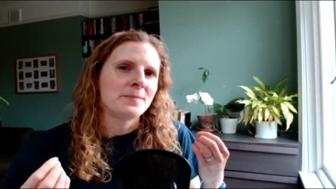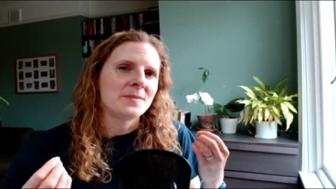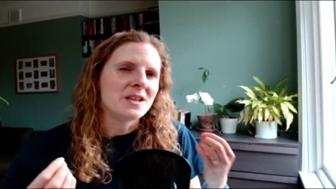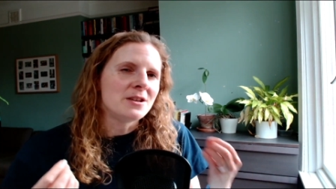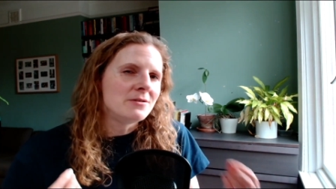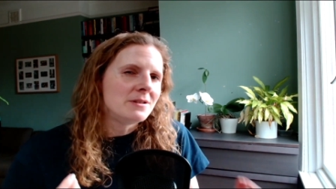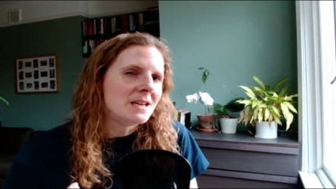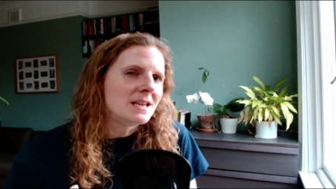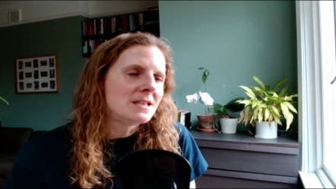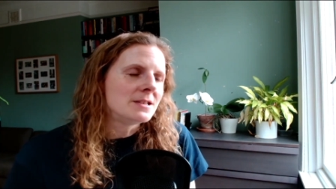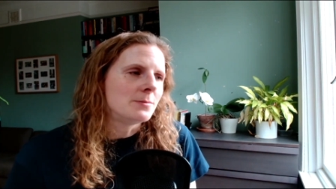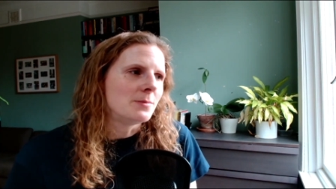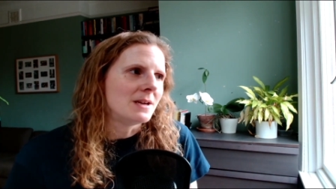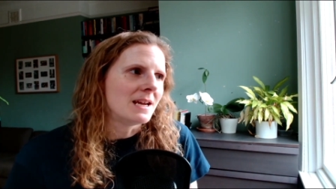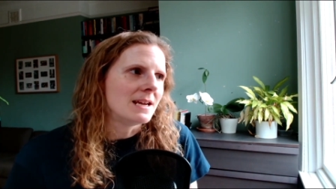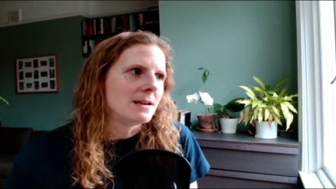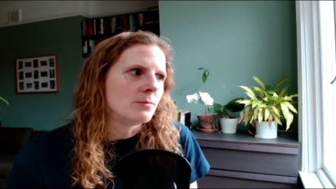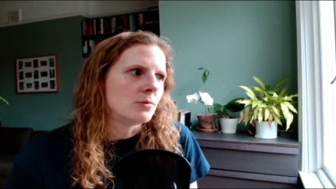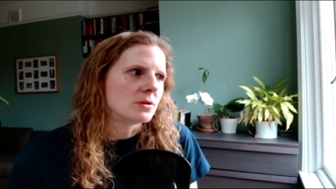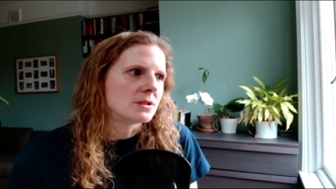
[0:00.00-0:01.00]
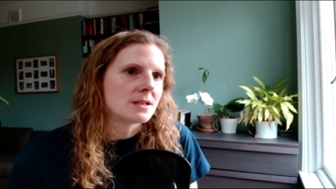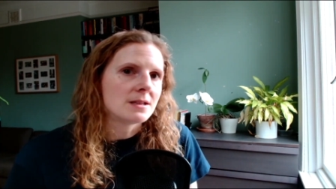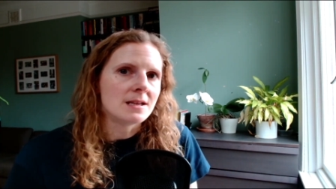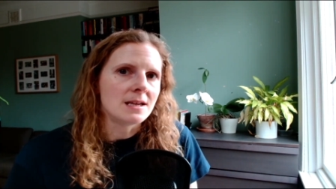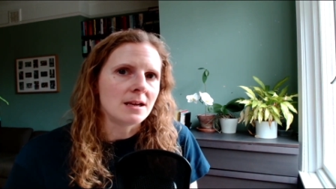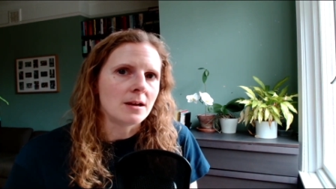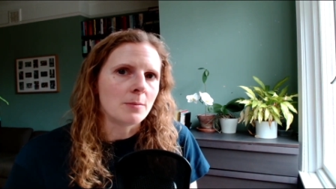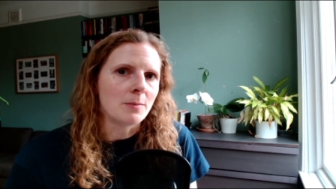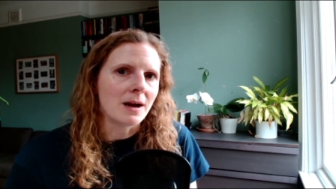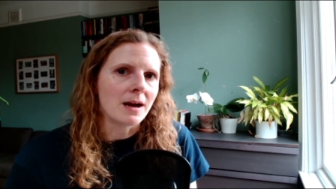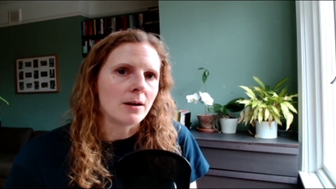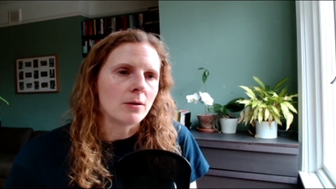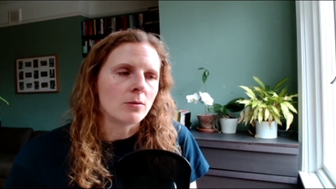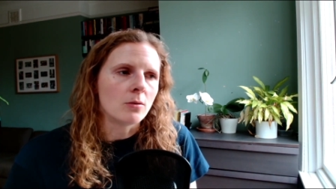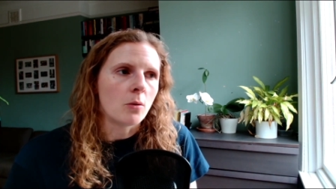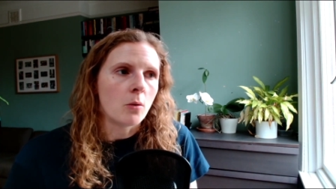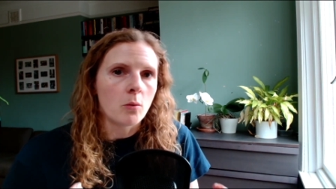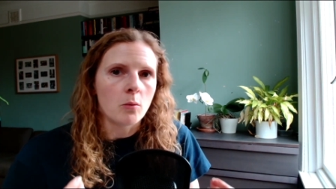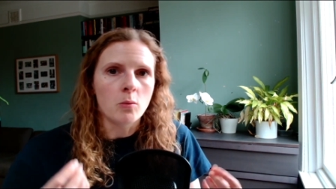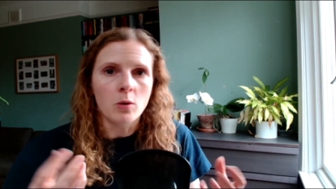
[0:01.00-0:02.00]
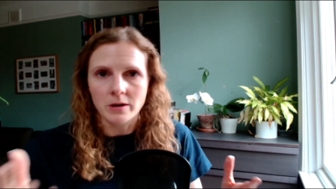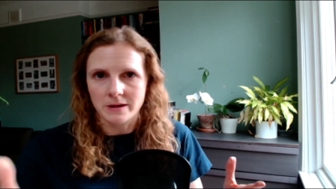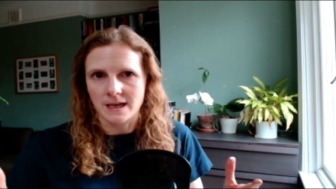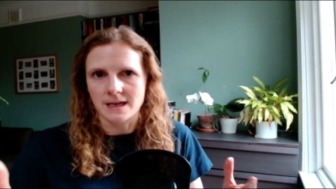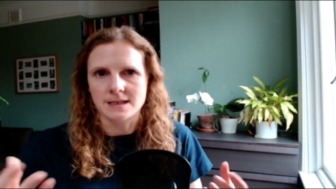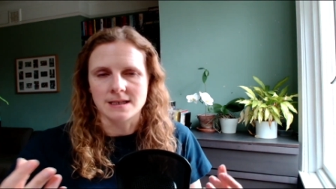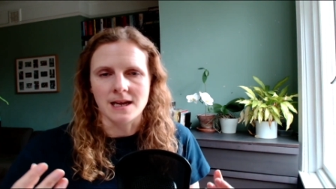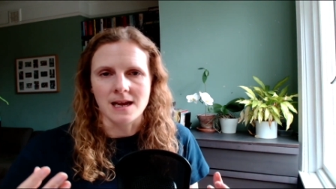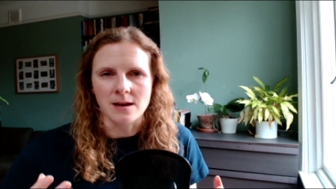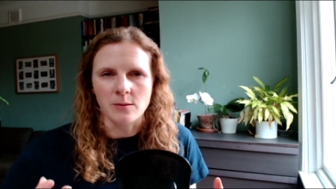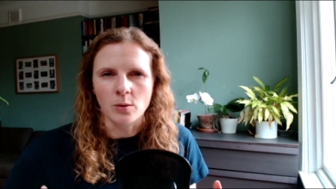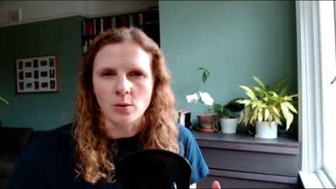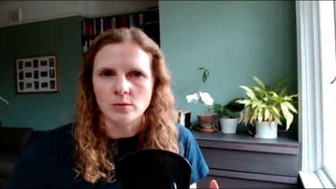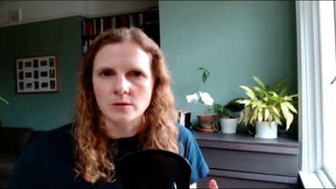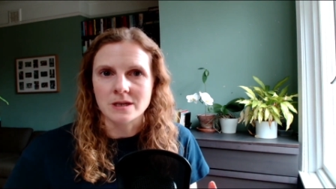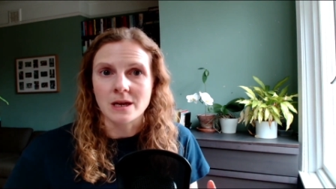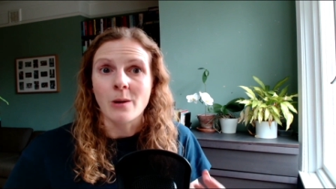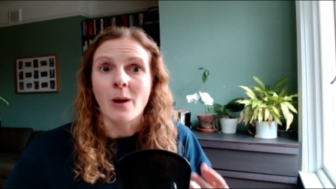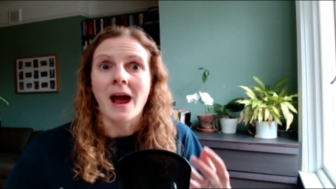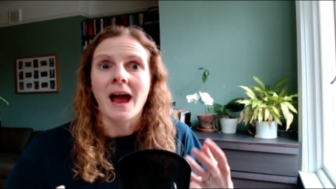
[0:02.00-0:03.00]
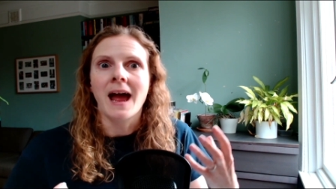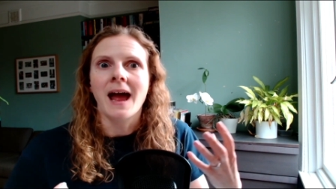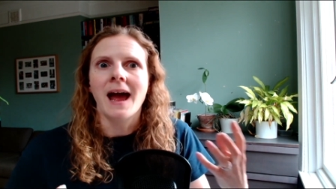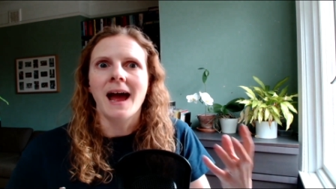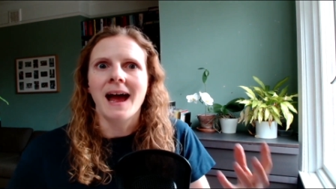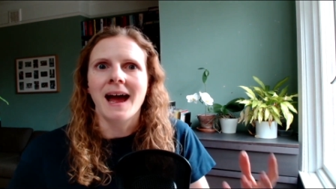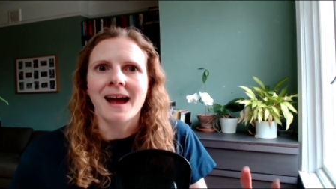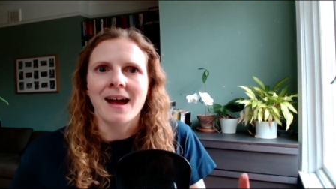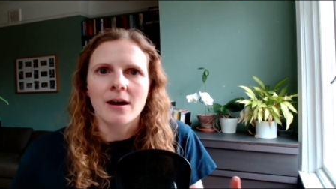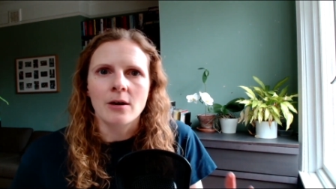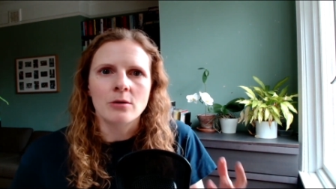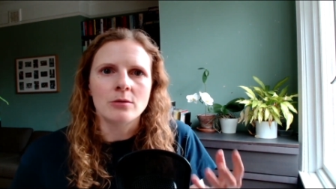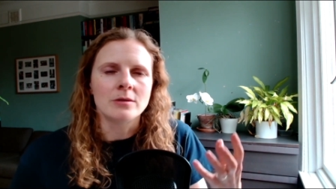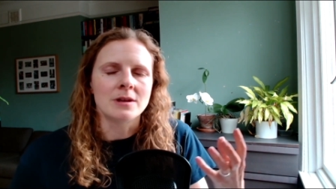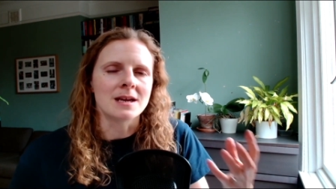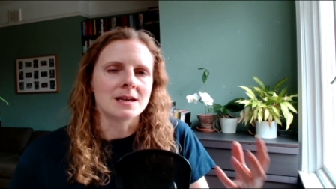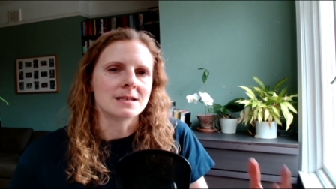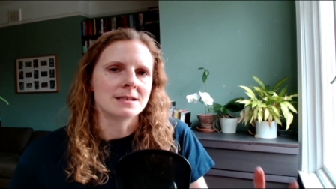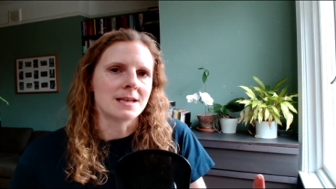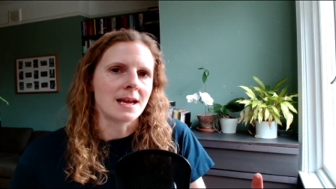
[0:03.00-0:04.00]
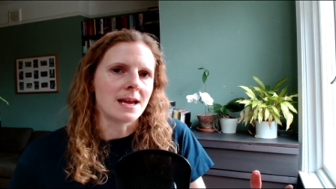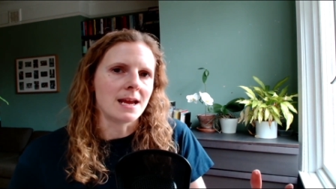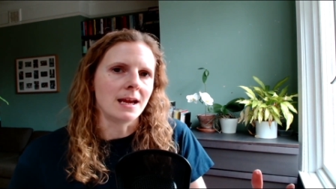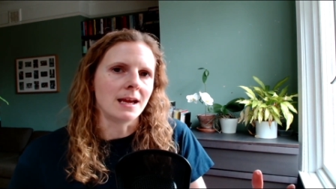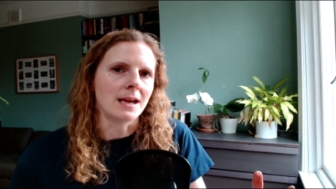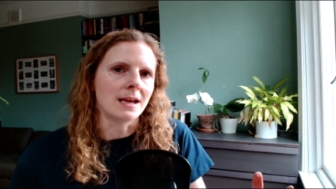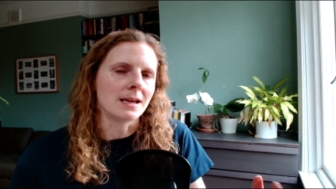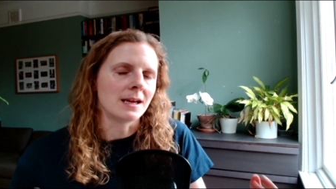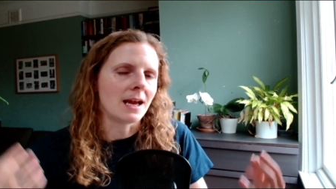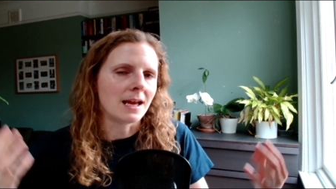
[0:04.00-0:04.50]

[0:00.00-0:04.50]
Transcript: You need to be able to think about what they're saying, but also how they're saying it.